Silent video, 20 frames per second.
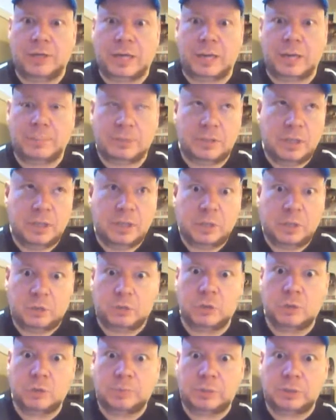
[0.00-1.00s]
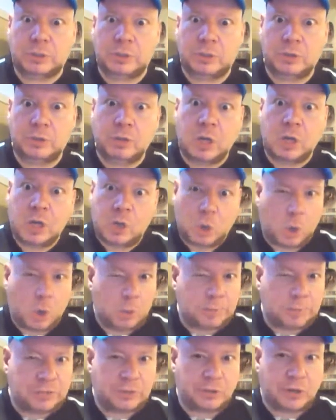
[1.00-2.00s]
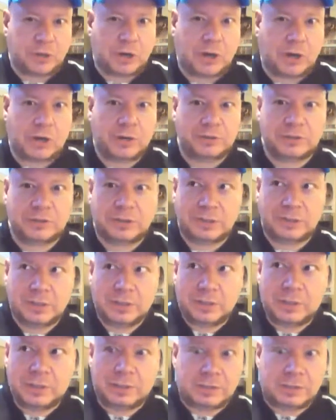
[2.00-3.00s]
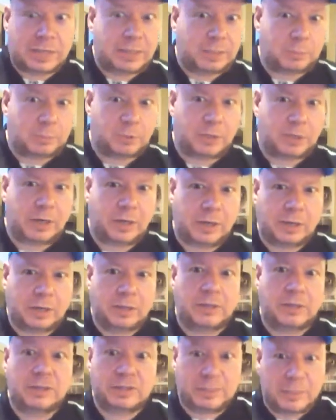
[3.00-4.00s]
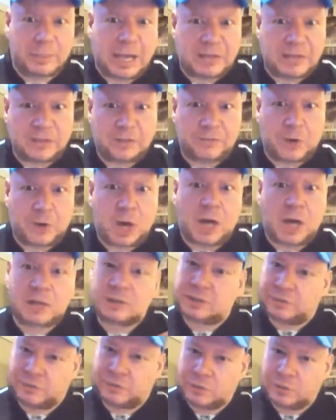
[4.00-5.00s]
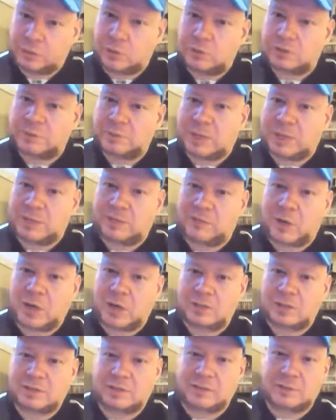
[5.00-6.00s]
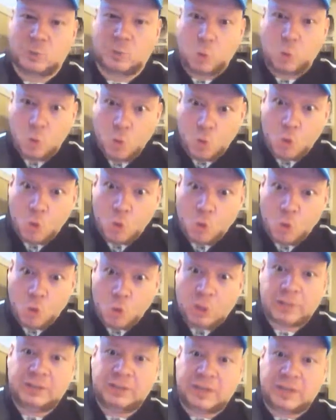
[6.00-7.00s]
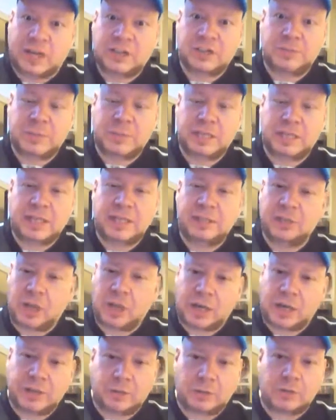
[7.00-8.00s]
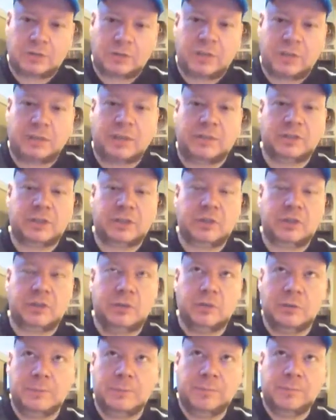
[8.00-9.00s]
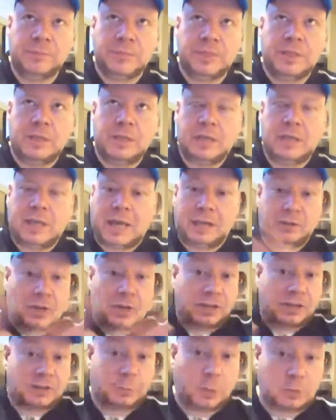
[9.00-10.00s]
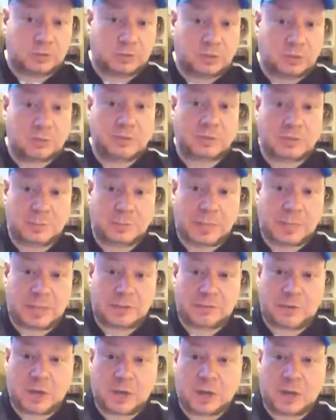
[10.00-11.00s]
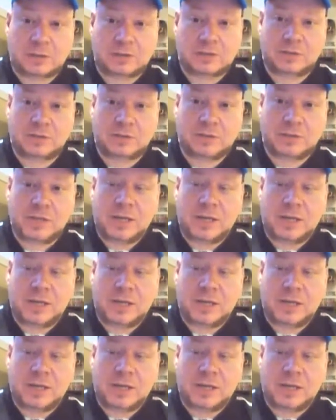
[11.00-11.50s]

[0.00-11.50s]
up. True Blue, Open Your Heart, Like a Prayer. Samantha Fox, if you know who Samantha Fox is. Touch Me, Naughty Girls Need Love Too. Had lots of posters of Samantha Fox.